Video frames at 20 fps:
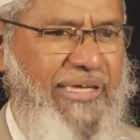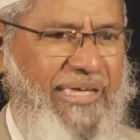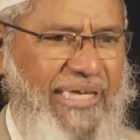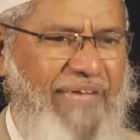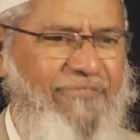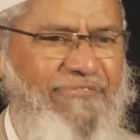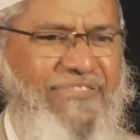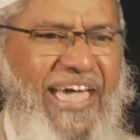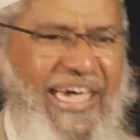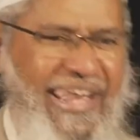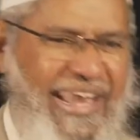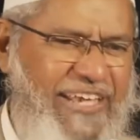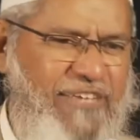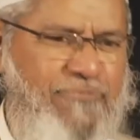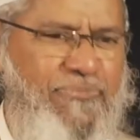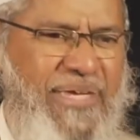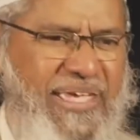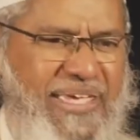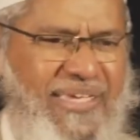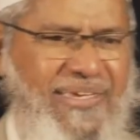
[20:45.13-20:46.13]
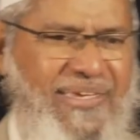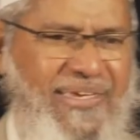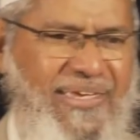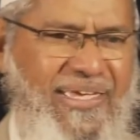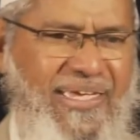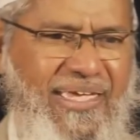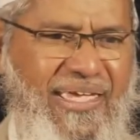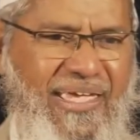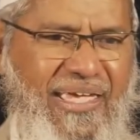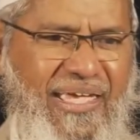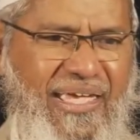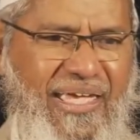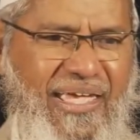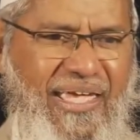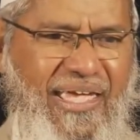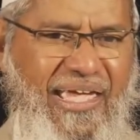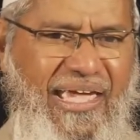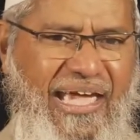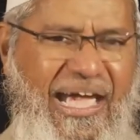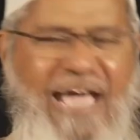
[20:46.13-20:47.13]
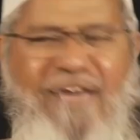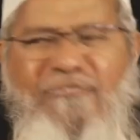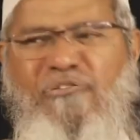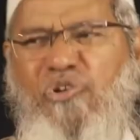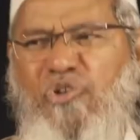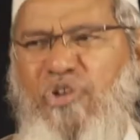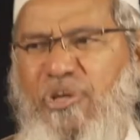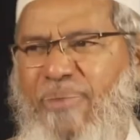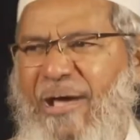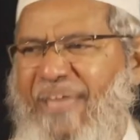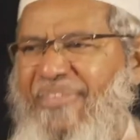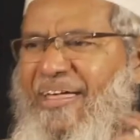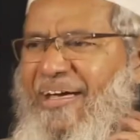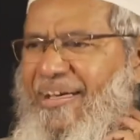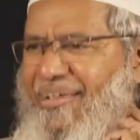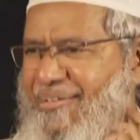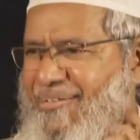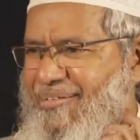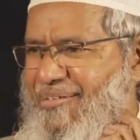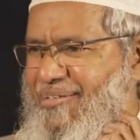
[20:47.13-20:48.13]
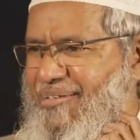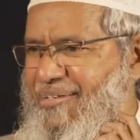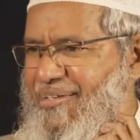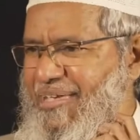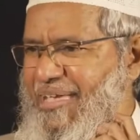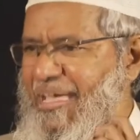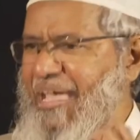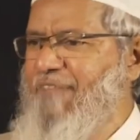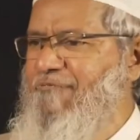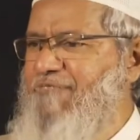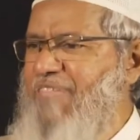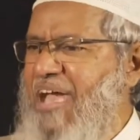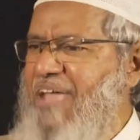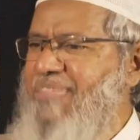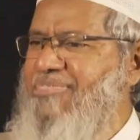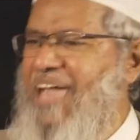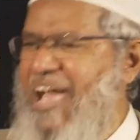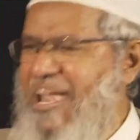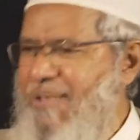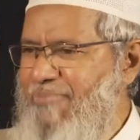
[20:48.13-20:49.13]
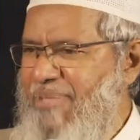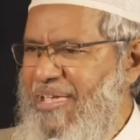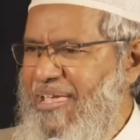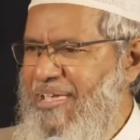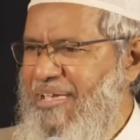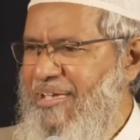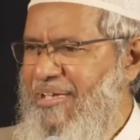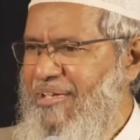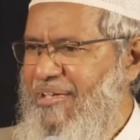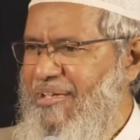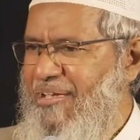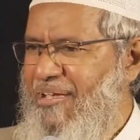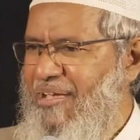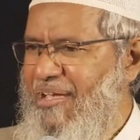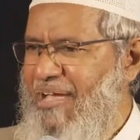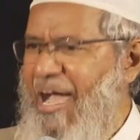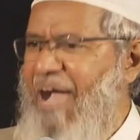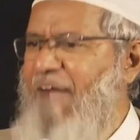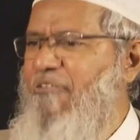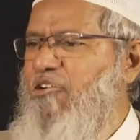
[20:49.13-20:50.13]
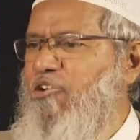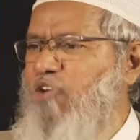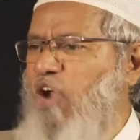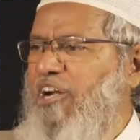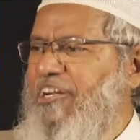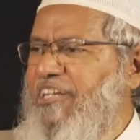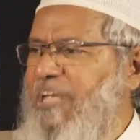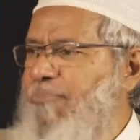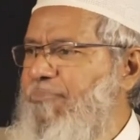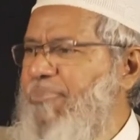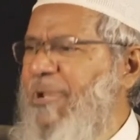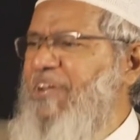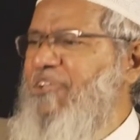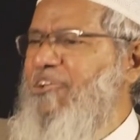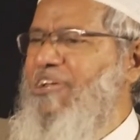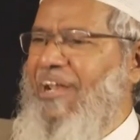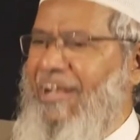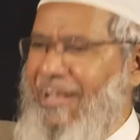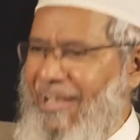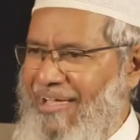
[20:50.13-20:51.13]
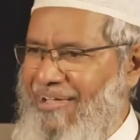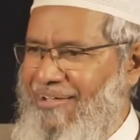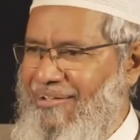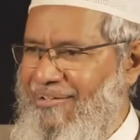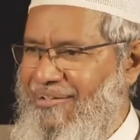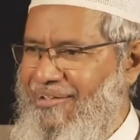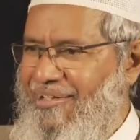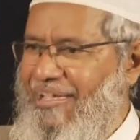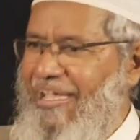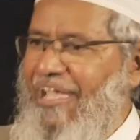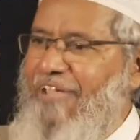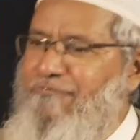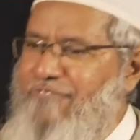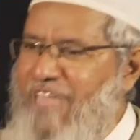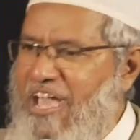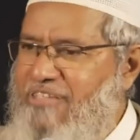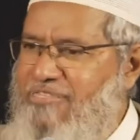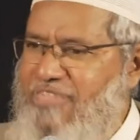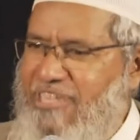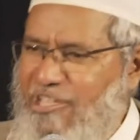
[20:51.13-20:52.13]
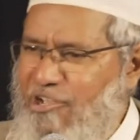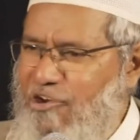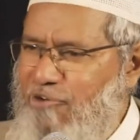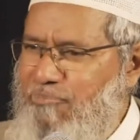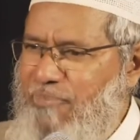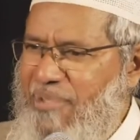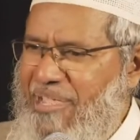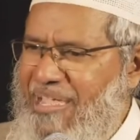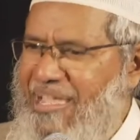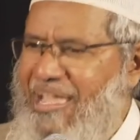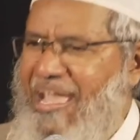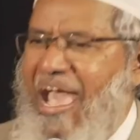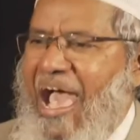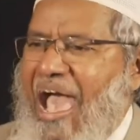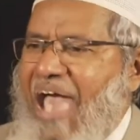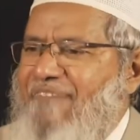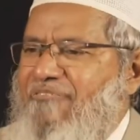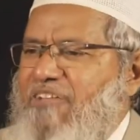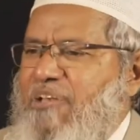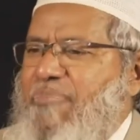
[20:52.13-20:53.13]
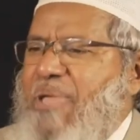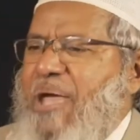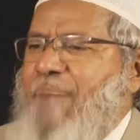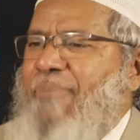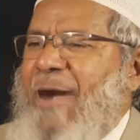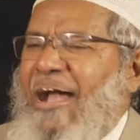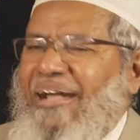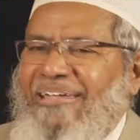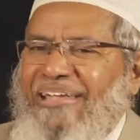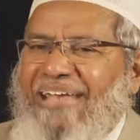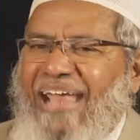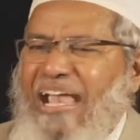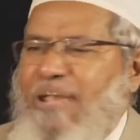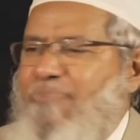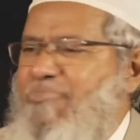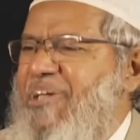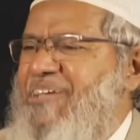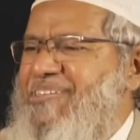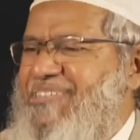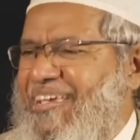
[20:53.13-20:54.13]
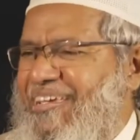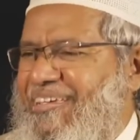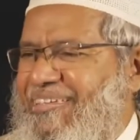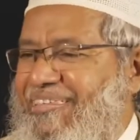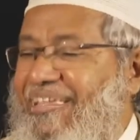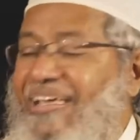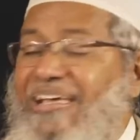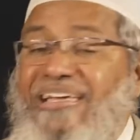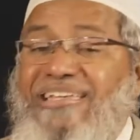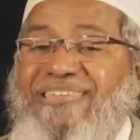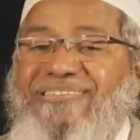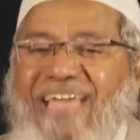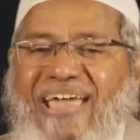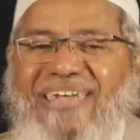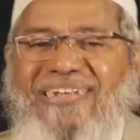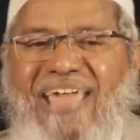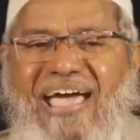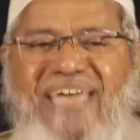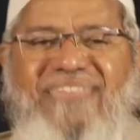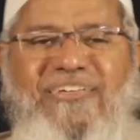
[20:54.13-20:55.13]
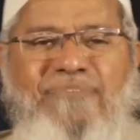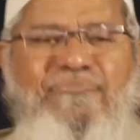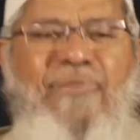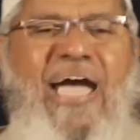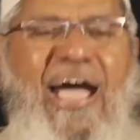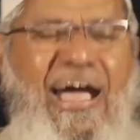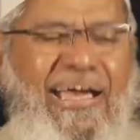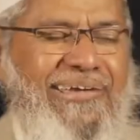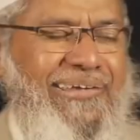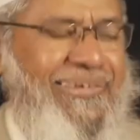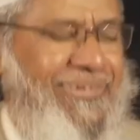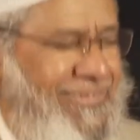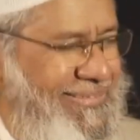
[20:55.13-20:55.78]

If they arrest me, I will do ibadah. If they exile me, I will contemplate on Allah. If they execute me, I will be a martyr, I'll be a shaheed. Jannah is in my heart.